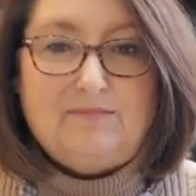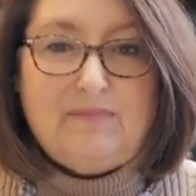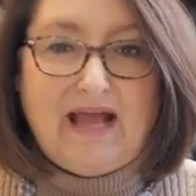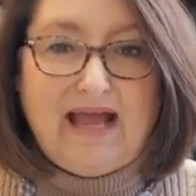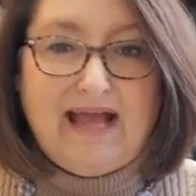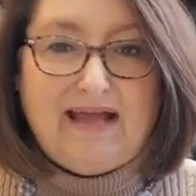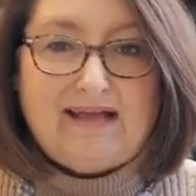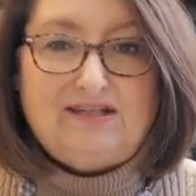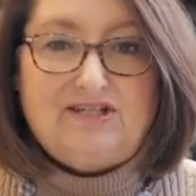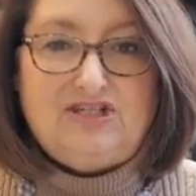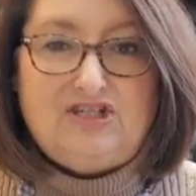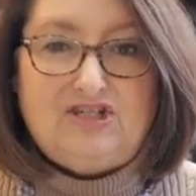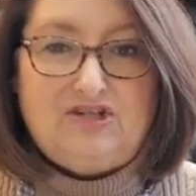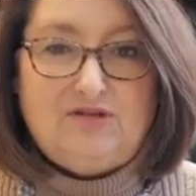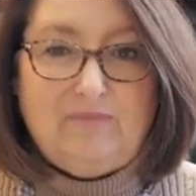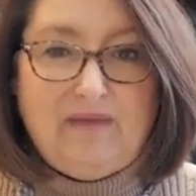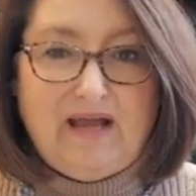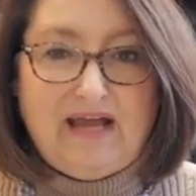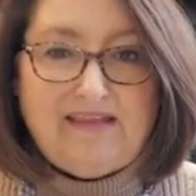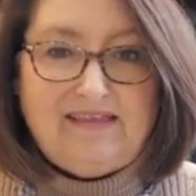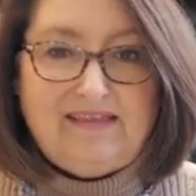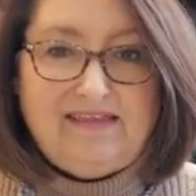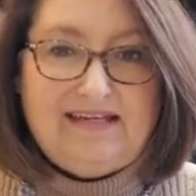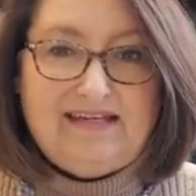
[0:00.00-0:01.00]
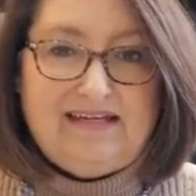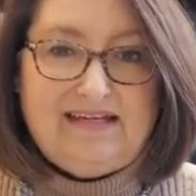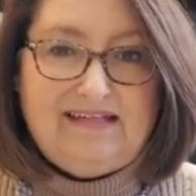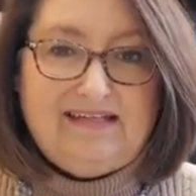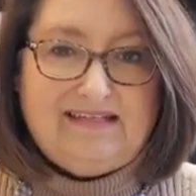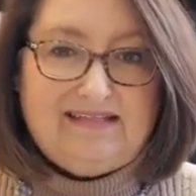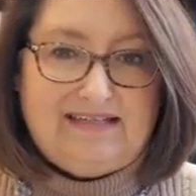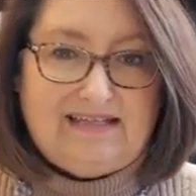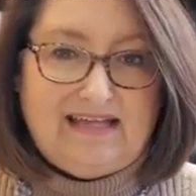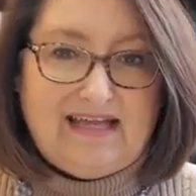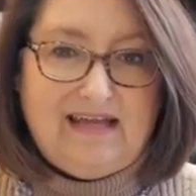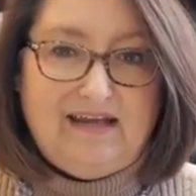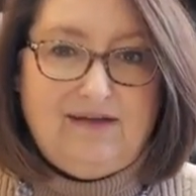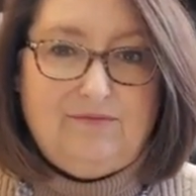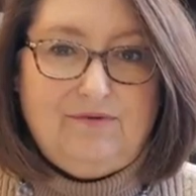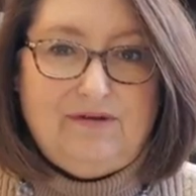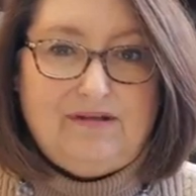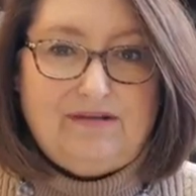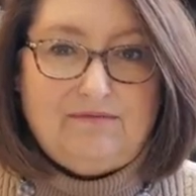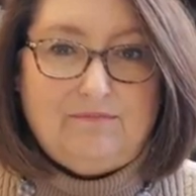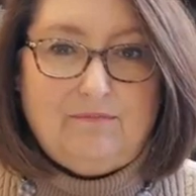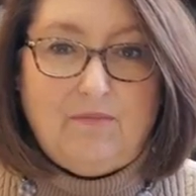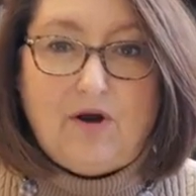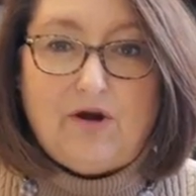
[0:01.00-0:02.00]
back to Bethany to stay
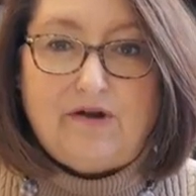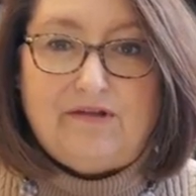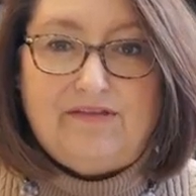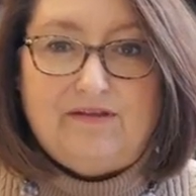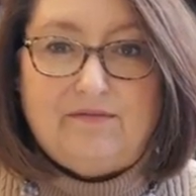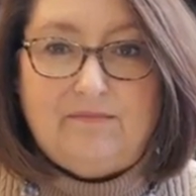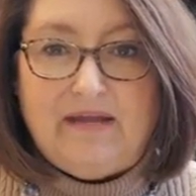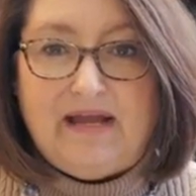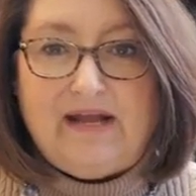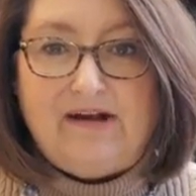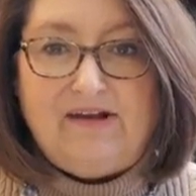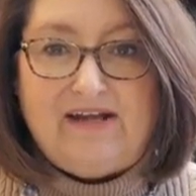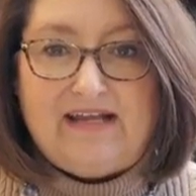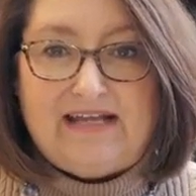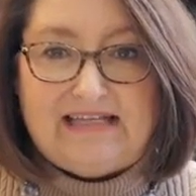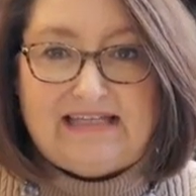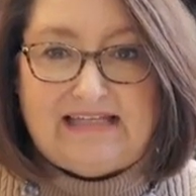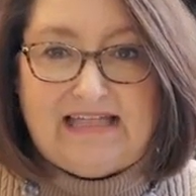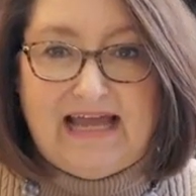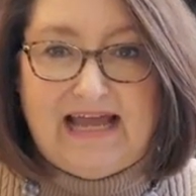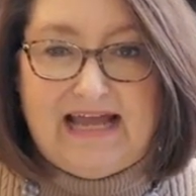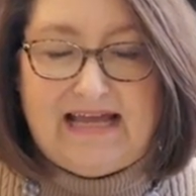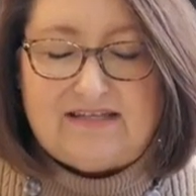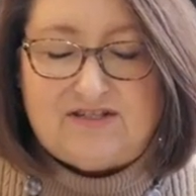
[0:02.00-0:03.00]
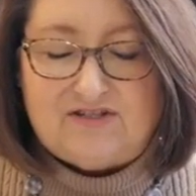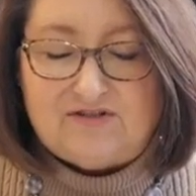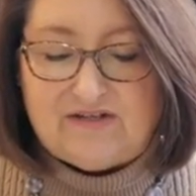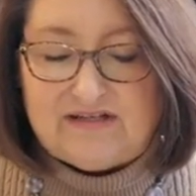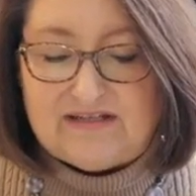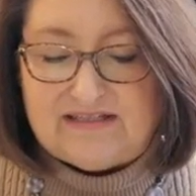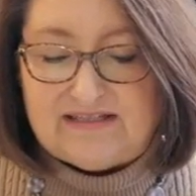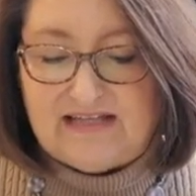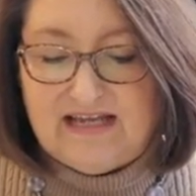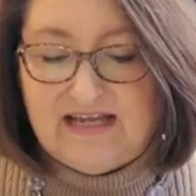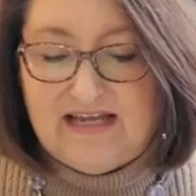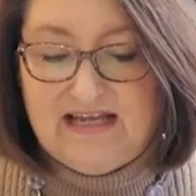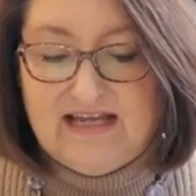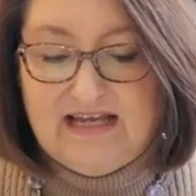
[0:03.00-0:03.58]
with Martha, Mary, and Lazarus.